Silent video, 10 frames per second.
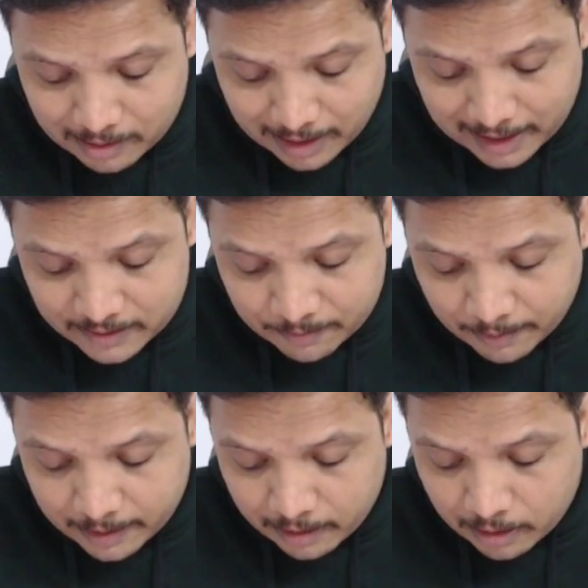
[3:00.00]

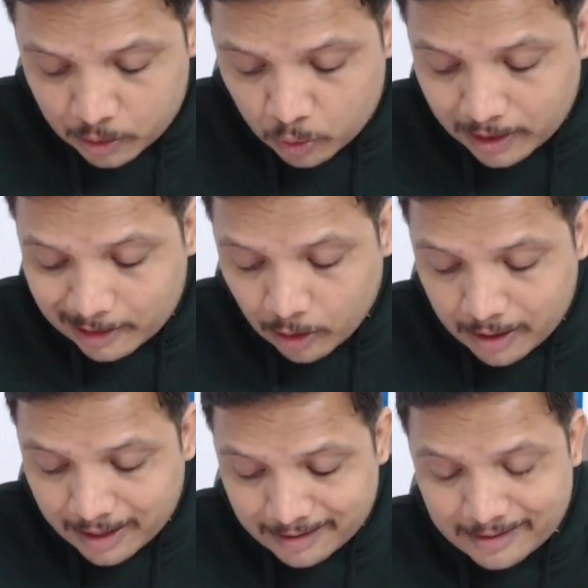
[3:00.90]
transferred to a
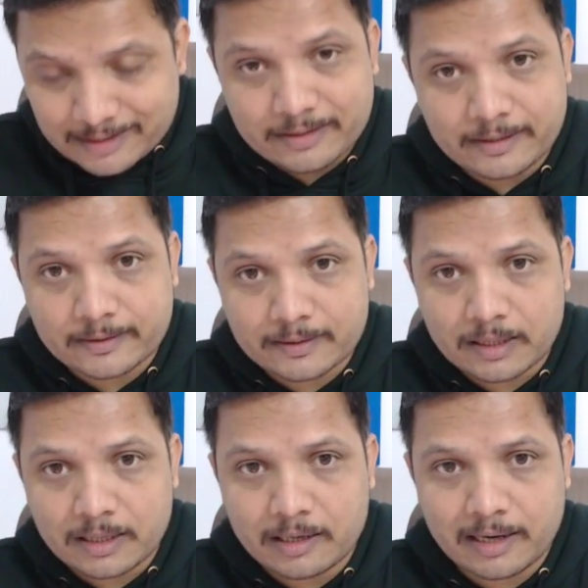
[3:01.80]
longer distance
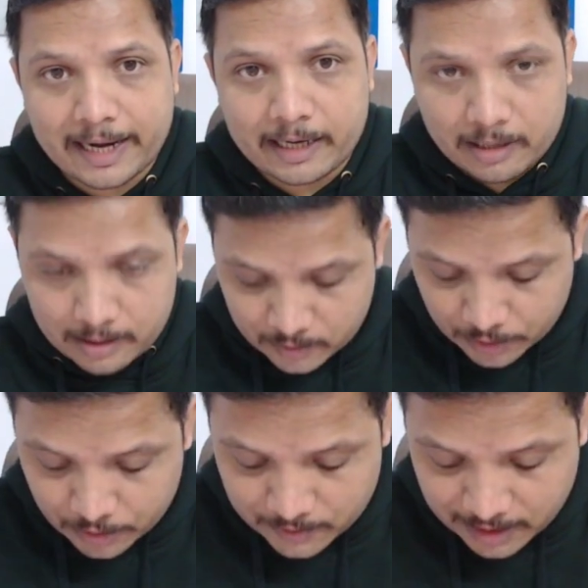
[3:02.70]
right so
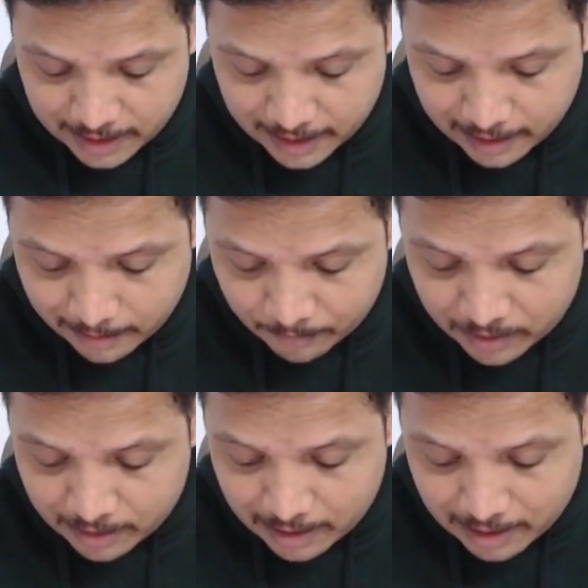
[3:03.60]
you see here
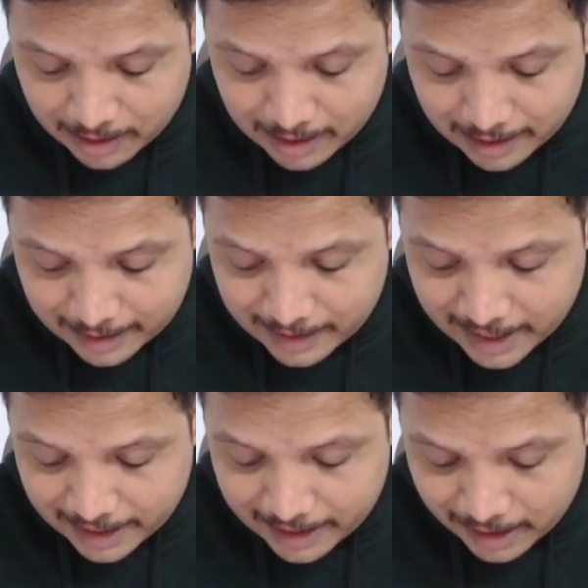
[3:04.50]
current
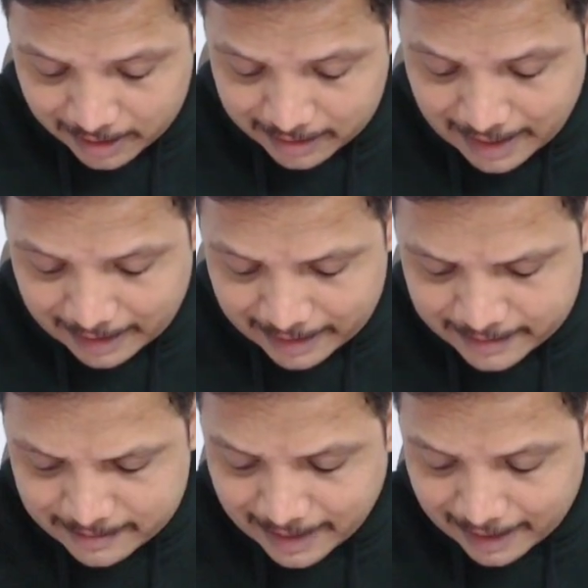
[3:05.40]
decay that
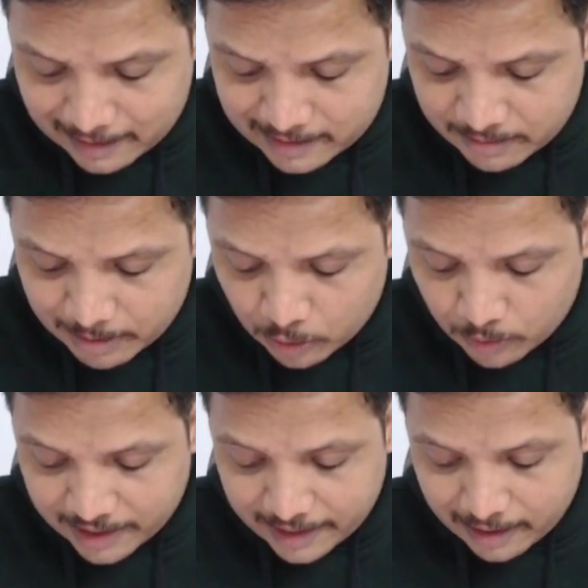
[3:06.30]
is negligible
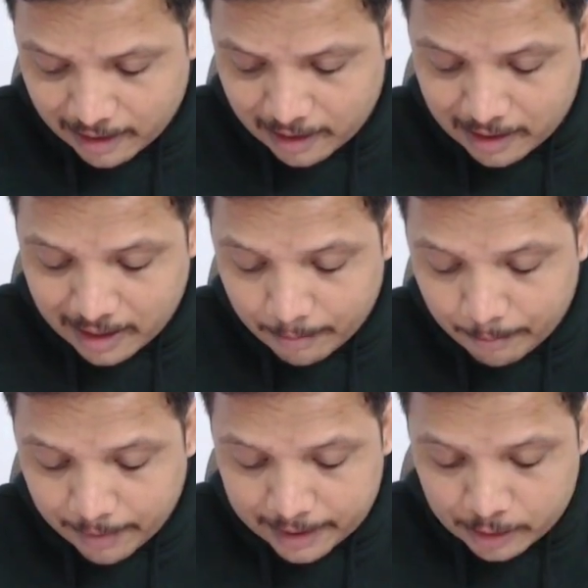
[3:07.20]
over here
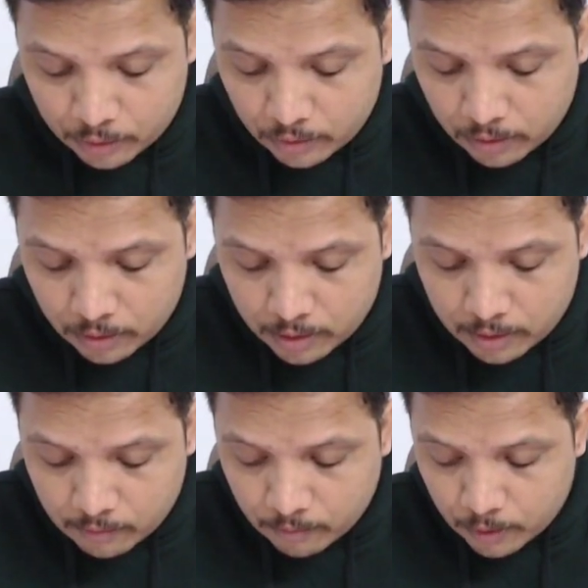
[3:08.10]
compared to
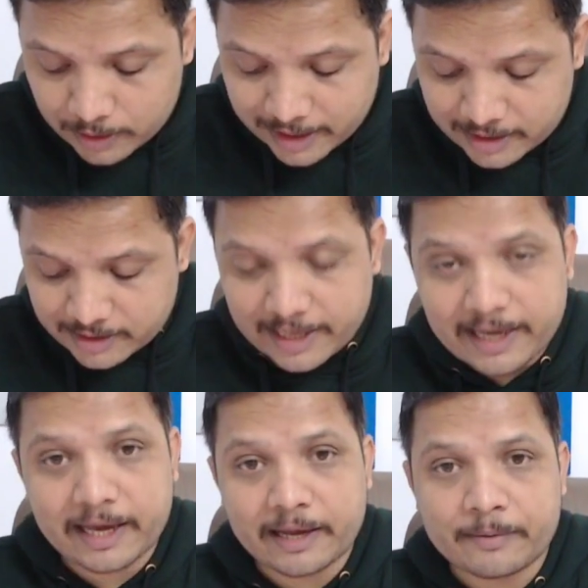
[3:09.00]
voltage
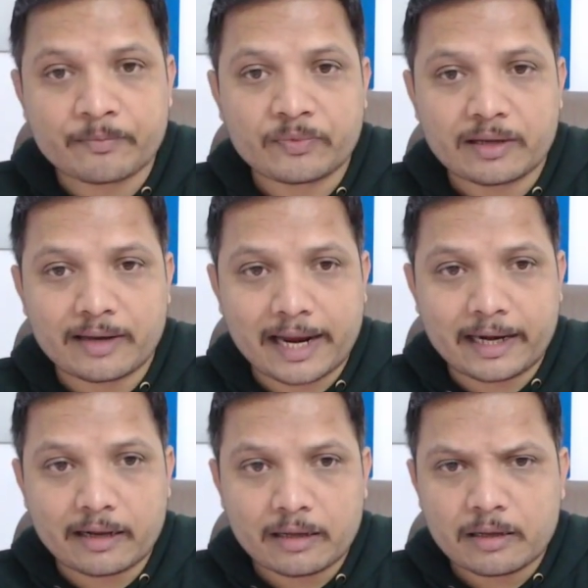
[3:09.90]
decay right